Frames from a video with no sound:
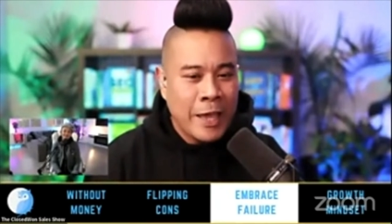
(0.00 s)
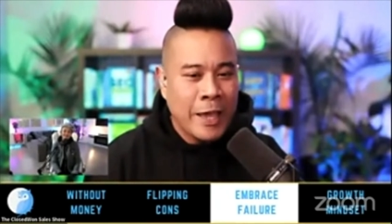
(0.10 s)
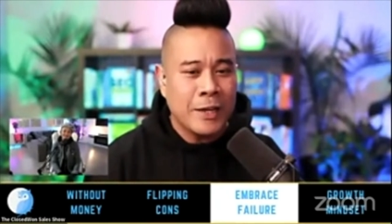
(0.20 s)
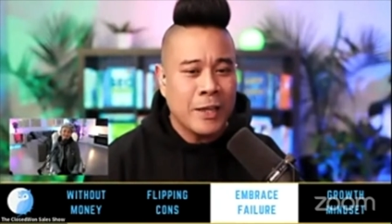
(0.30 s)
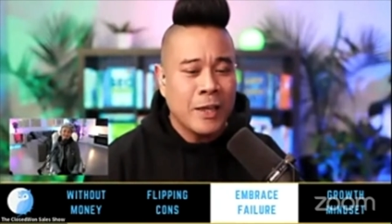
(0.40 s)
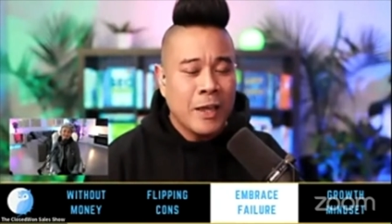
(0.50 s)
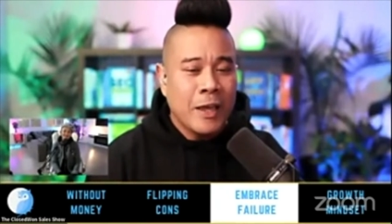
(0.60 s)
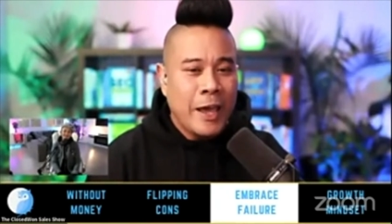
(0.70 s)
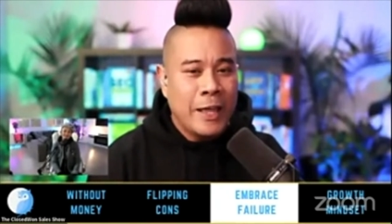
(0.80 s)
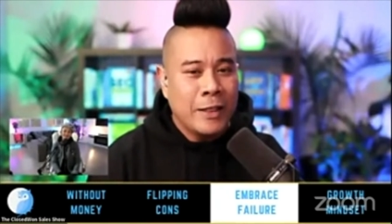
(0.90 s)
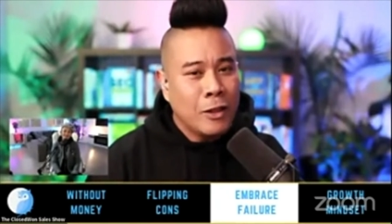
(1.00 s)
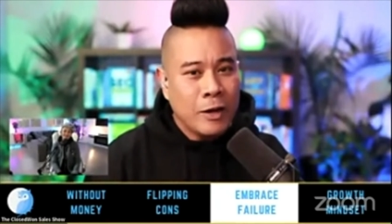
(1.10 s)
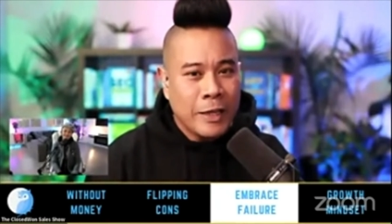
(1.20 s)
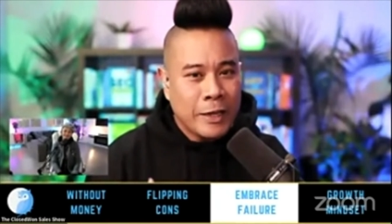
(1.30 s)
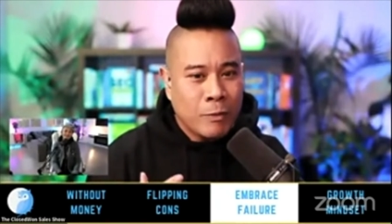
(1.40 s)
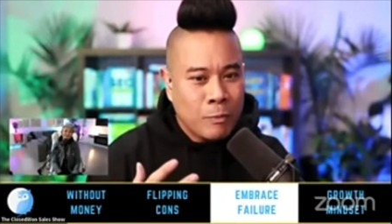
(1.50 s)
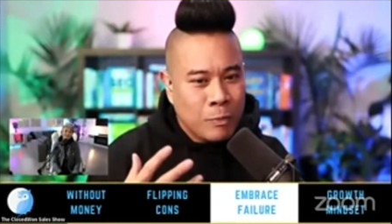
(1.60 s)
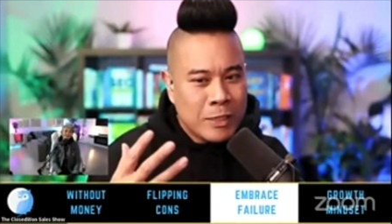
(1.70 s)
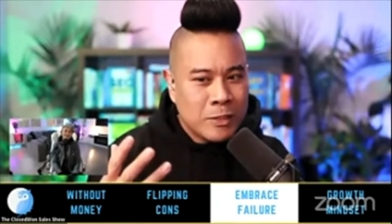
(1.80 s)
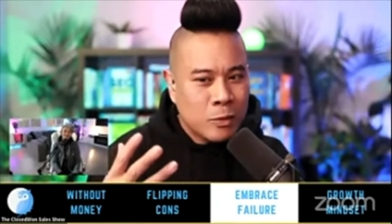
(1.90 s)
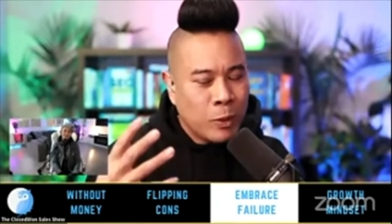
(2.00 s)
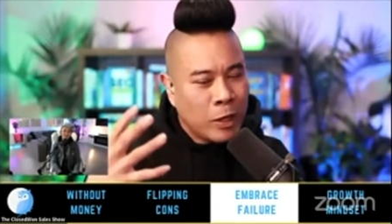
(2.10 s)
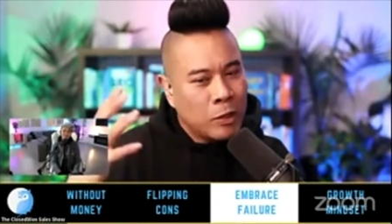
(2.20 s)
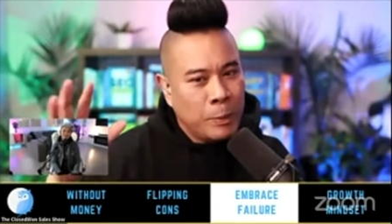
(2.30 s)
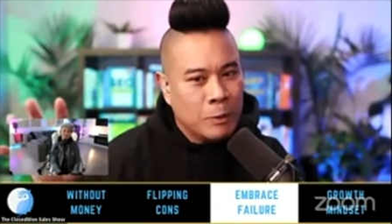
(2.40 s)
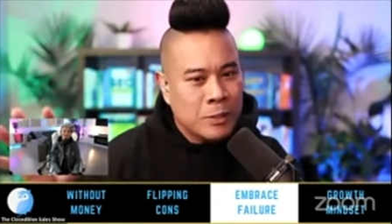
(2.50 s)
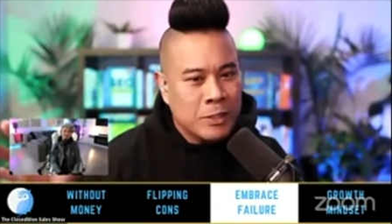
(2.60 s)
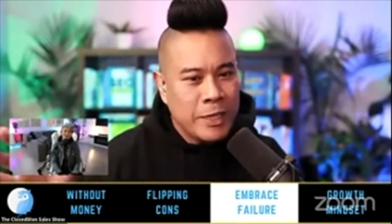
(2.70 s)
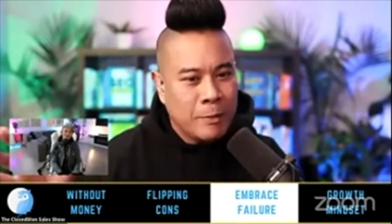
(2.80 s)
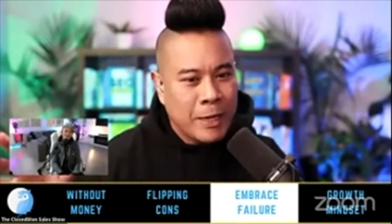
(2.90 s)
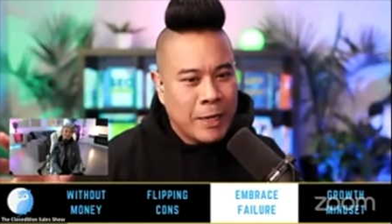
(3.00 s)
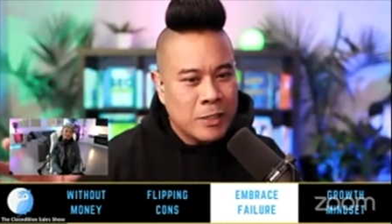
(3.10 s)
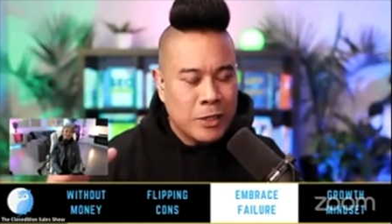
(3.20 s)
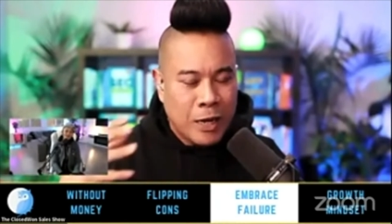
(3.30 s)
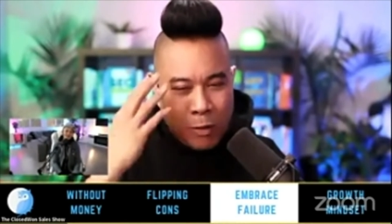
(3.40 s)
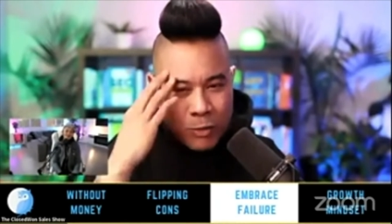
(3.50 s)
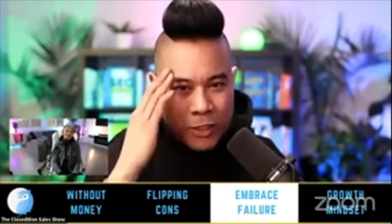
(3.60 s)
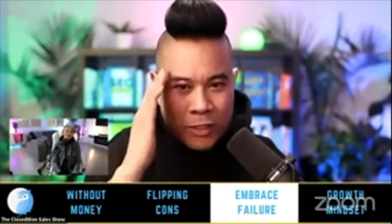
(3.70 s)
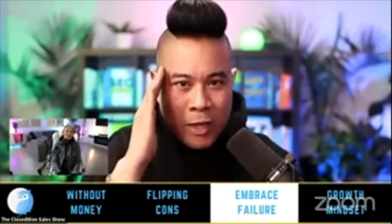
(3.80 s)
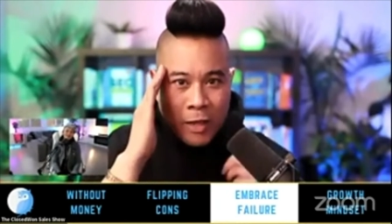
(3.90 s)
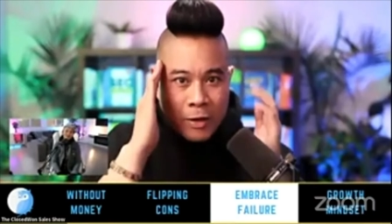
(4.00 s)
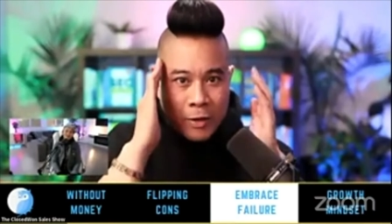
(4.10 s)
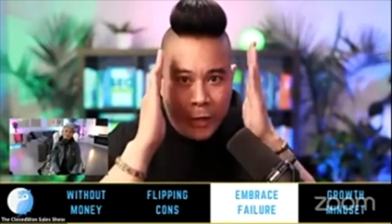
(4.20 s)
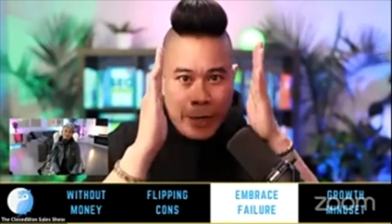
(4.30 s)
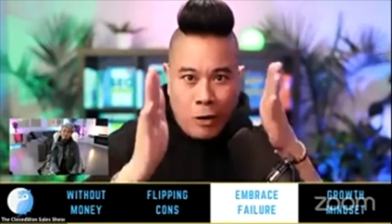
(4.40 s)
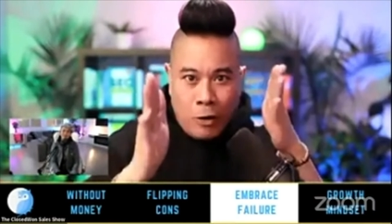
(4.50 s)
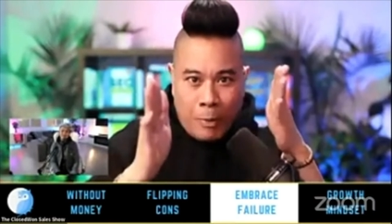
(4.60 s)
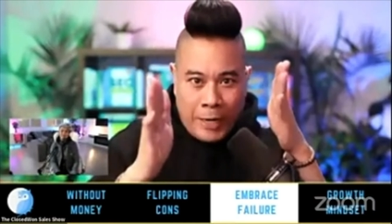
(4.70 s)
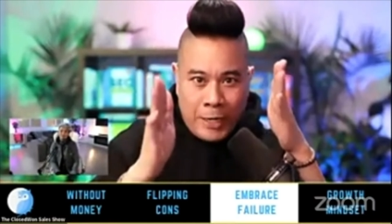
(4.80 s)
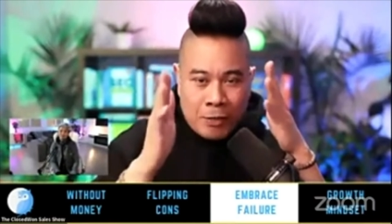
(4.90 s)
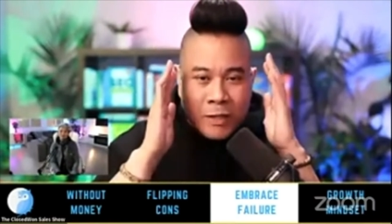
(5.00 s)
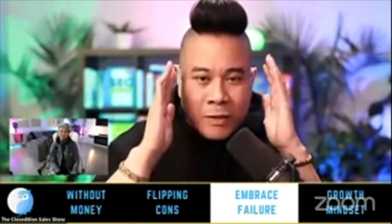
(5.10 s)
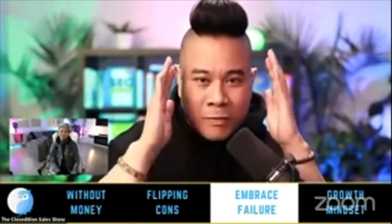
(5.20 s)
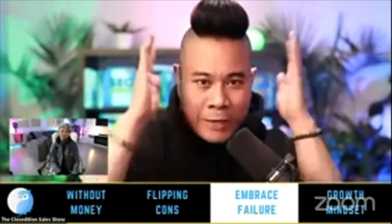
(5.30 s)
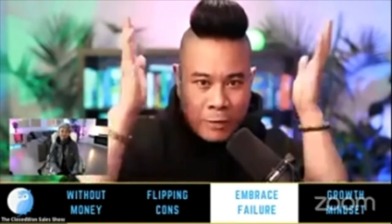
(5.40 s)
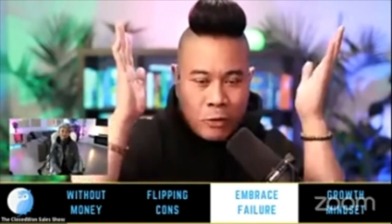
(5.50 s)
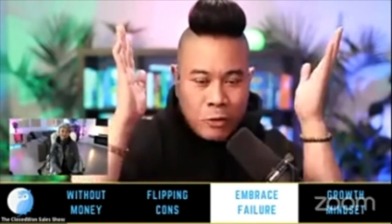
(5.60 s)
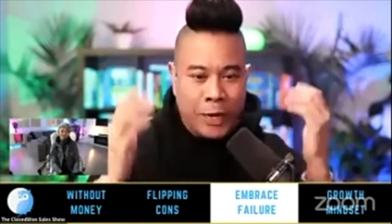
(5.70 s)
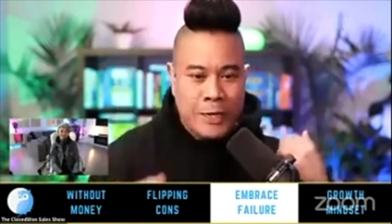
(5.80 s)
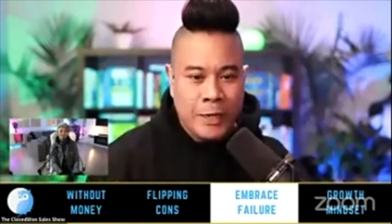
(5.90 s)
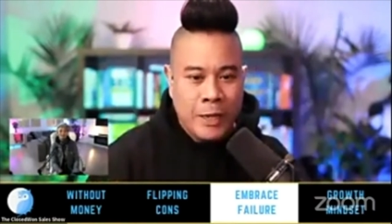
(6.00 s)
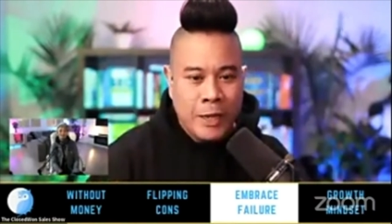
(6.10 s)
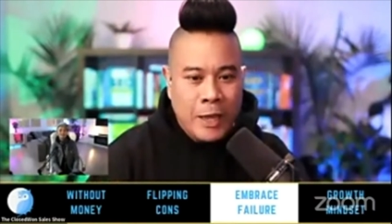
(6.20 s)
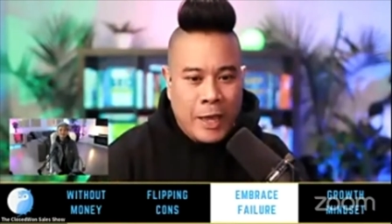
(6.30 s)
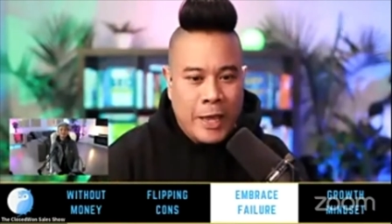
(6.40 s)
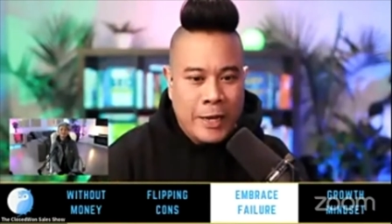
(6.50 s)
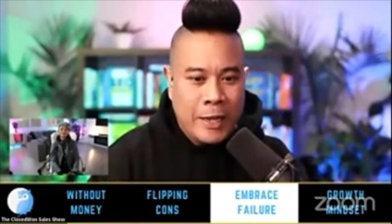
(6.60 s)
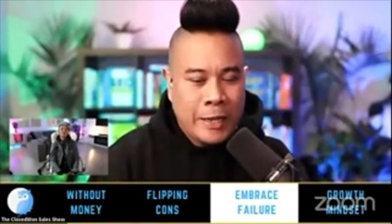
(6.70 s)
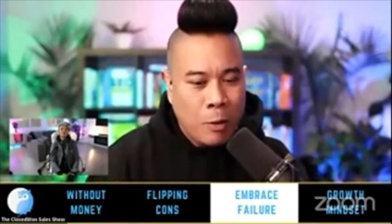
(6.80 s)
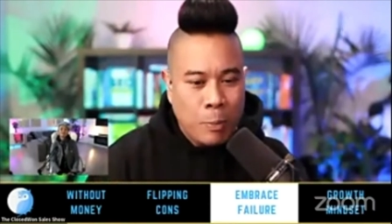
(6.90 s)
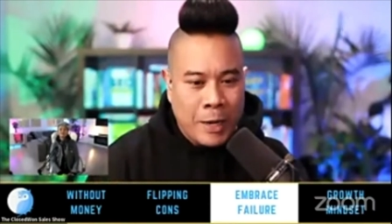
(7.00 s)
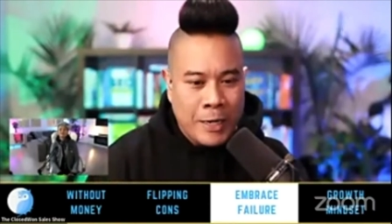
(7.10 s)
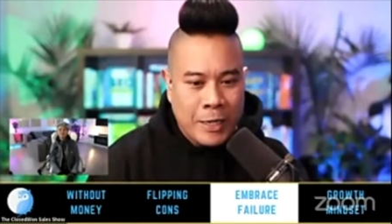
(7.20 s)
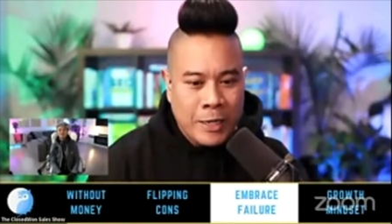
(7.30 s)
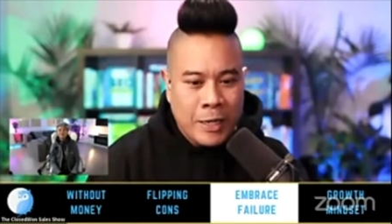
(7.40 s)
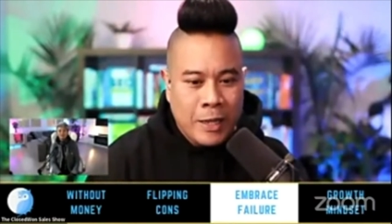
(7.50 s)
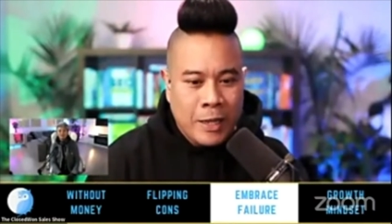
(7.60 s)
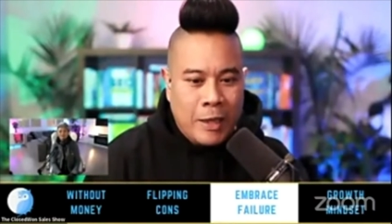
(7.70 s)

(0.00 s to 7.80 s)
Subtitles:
and learn, like, listen to what other people are seeing, because, I was just narrow-minded instead of like growth-minded and like open-minded,